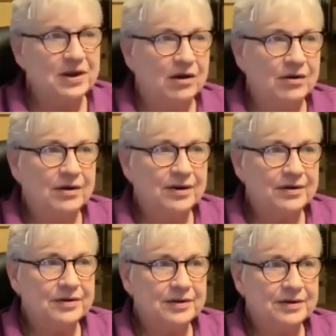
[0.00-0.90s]

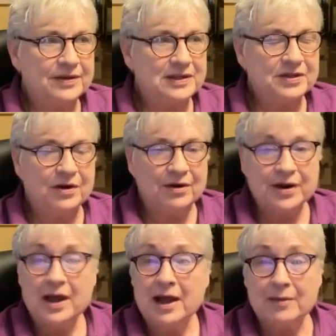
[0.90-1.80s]
hard. That's
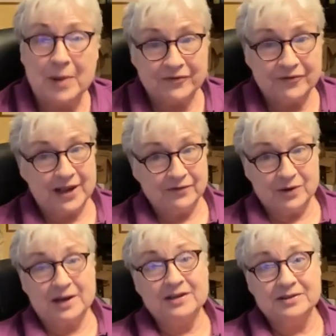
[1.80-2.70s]
hard. My
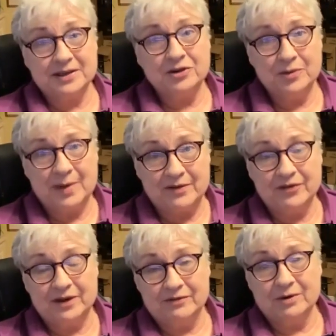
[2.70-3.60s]
favorite, I can tell you who my
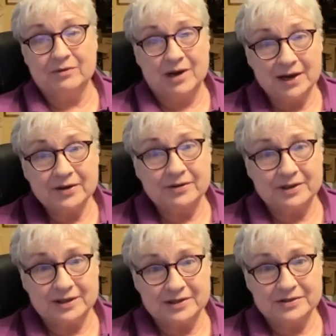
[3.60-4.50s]
favorite writer
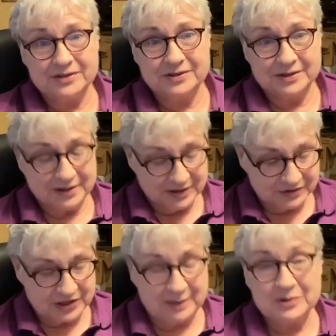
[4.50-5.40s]
is,
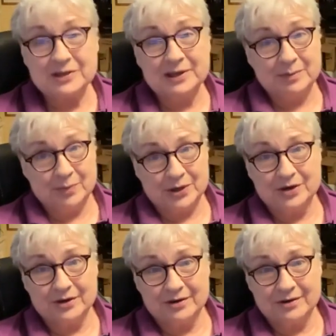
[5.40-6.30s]
James Lee
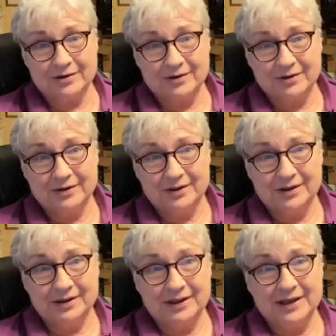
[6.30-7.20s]
Burke.
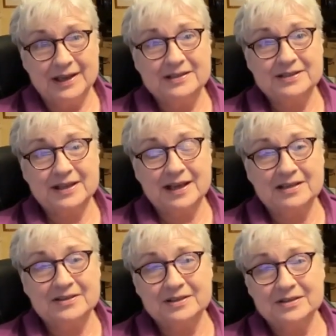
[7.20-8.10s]
And he
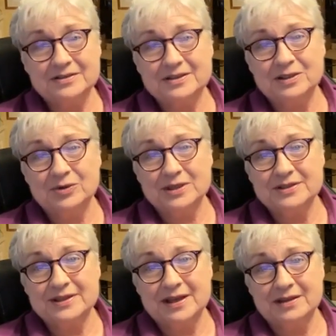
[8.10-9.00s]
has a
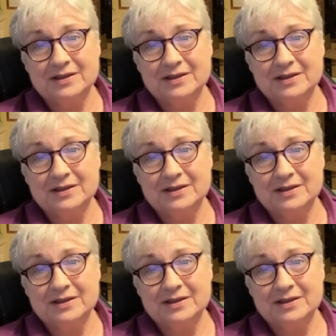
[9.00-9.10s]
series set